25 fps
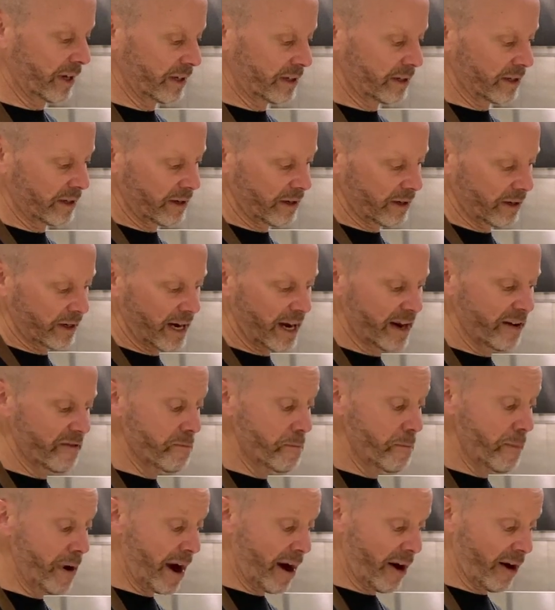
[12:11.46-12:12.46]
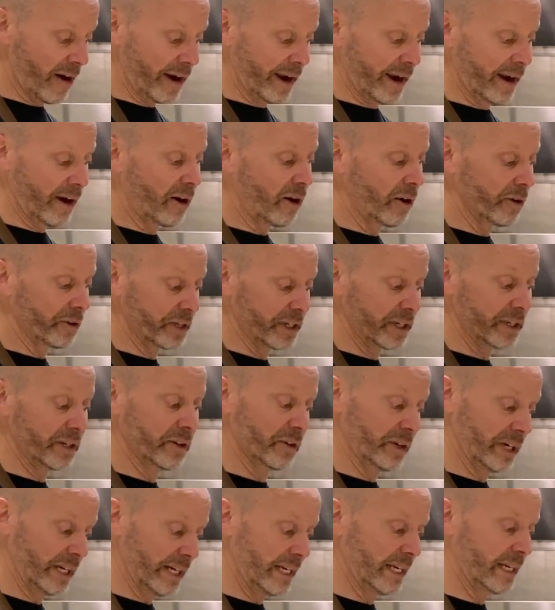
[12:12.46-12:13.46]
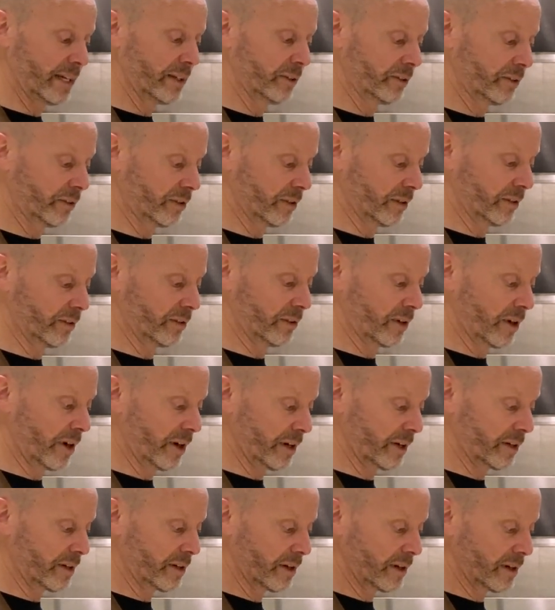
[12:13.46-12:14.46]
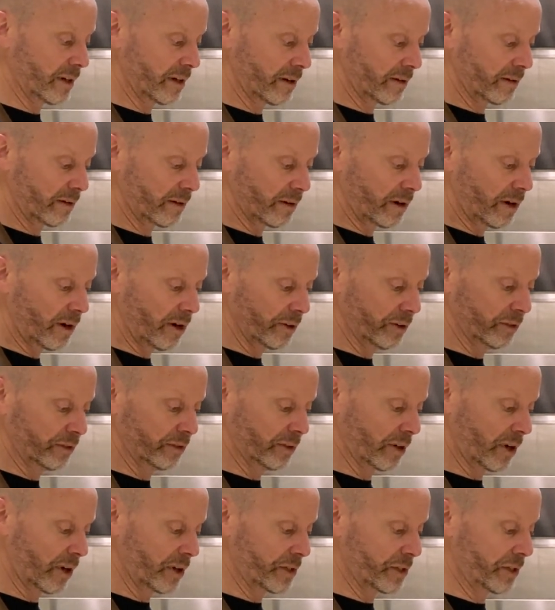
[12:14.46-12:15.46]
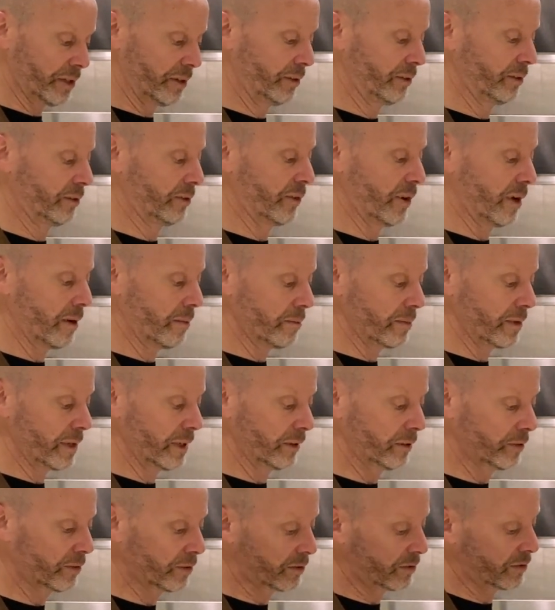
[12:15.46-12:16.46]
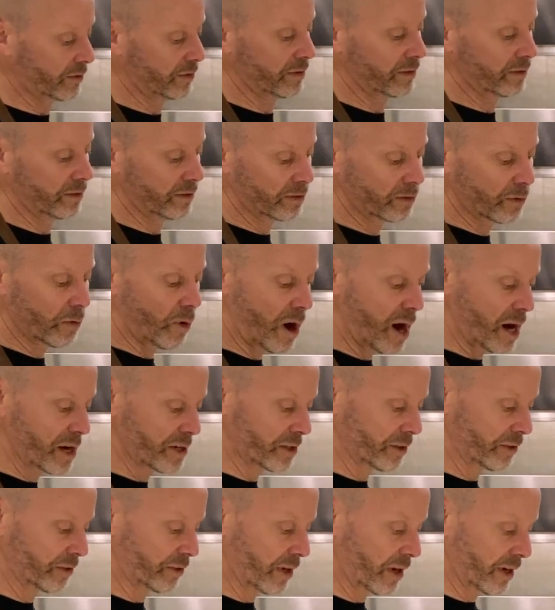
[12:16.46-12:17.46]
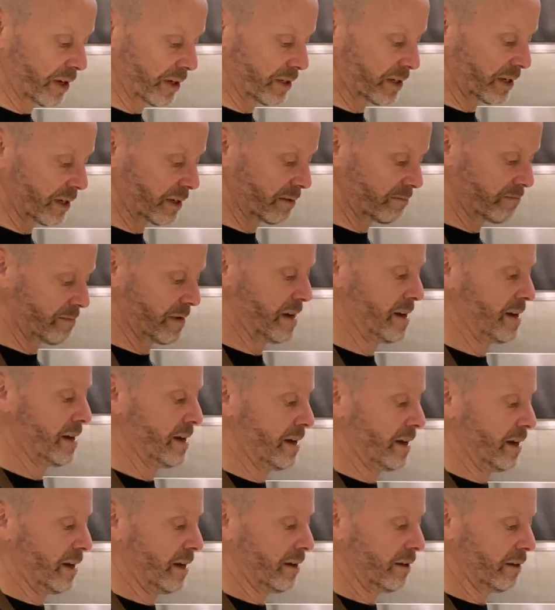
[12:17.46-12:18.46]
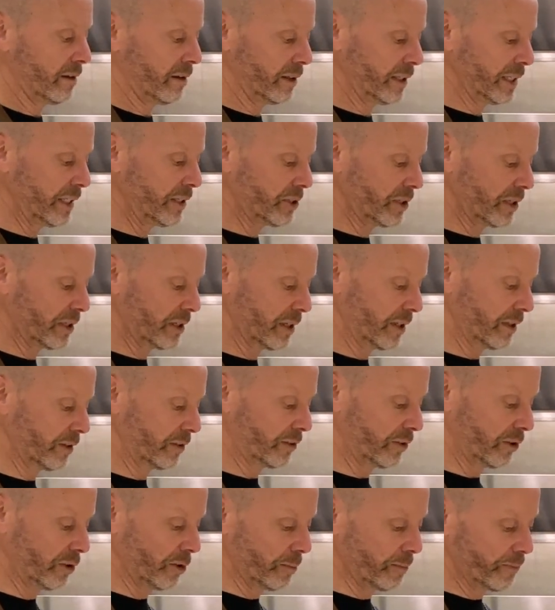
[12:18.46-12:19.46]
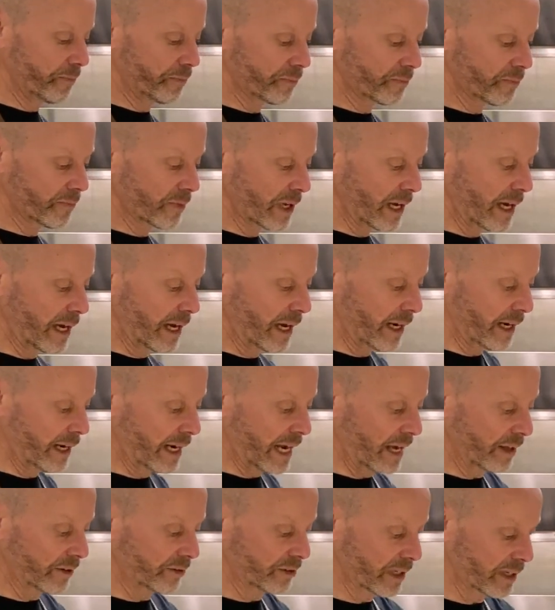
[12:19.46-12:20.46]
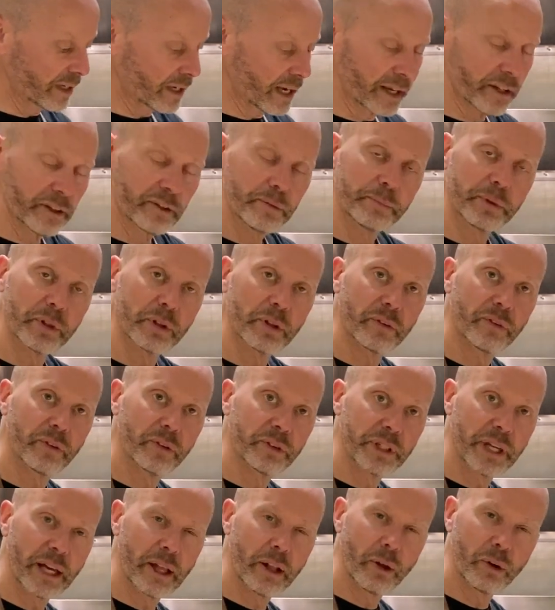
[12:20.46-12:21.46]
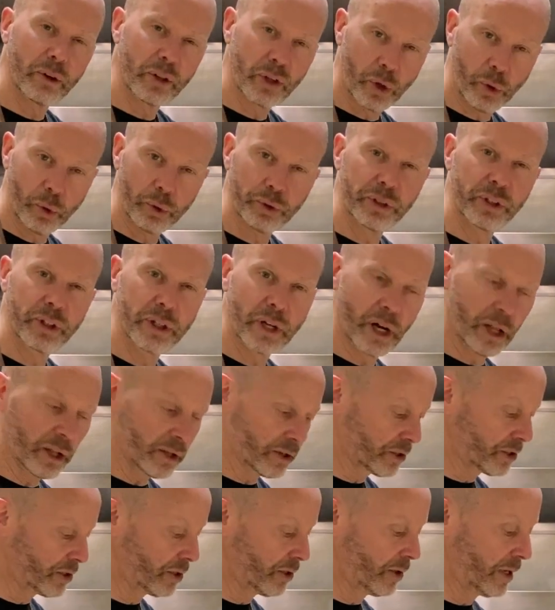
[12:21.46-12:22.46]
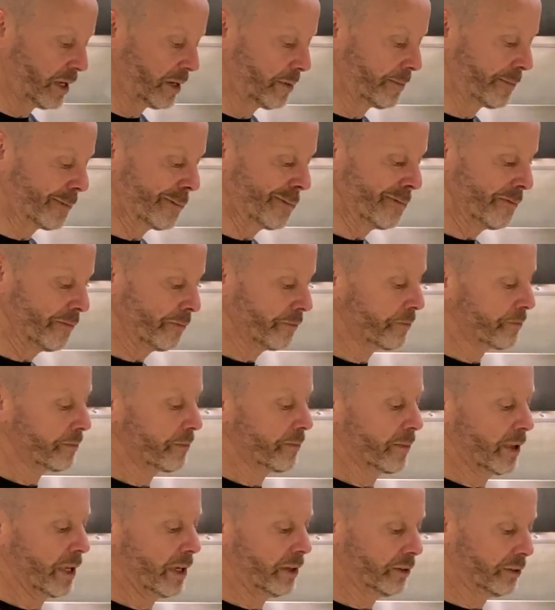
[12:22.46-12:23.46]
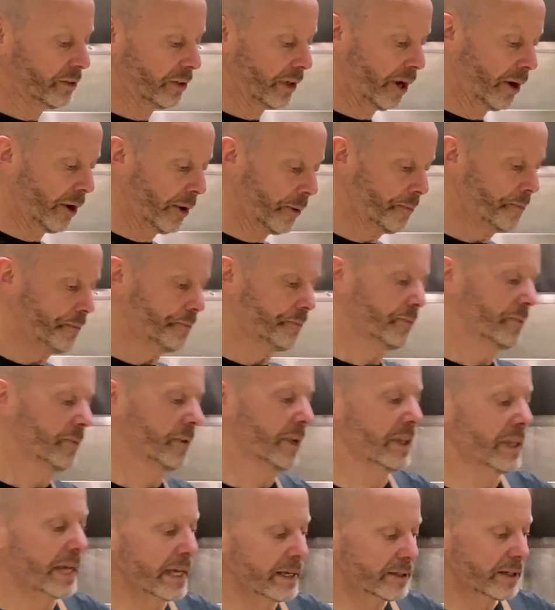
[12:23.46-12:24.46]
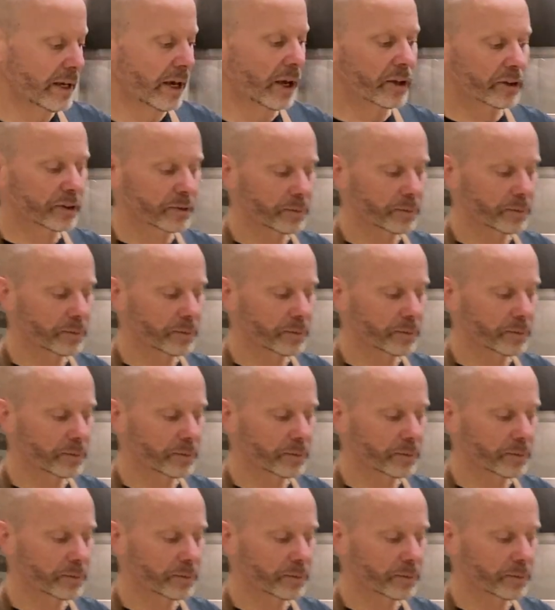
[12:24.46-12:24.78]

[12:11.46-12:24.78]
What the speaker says: to kind of marry all the ingredients. It's starting to, all the starches from this squash are starting to leach into the soup, and it has that nice, beautiful yellow golden color to it. So that tells